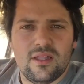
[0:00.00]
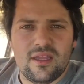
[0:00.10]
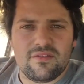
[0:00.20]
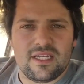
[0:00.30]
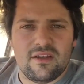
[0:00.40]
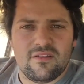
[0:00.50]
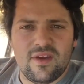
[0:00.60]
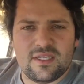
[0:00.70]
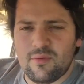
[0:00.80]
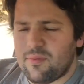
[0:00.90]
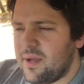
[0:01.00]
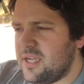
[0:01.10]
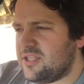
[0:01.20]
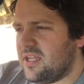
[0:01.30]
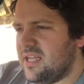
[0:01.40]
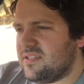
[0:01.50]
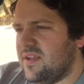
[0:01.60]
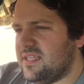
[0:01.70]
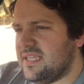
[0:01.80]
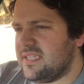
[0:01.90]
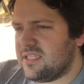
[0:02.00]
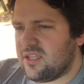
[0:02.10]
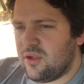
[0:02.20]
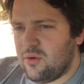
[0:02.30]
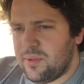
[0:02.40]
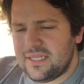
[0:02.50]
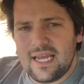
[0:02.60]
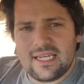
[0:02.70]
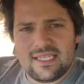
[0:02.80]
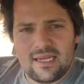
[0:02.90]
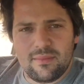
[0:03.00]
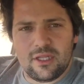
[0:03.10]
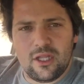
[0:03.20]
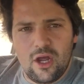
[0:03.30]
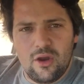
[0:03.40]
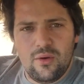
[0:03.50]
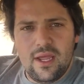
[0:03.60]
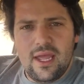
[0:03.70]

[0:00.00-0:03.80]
the other day on the Facebook page, so that's fantastic. So that will be tagged down below.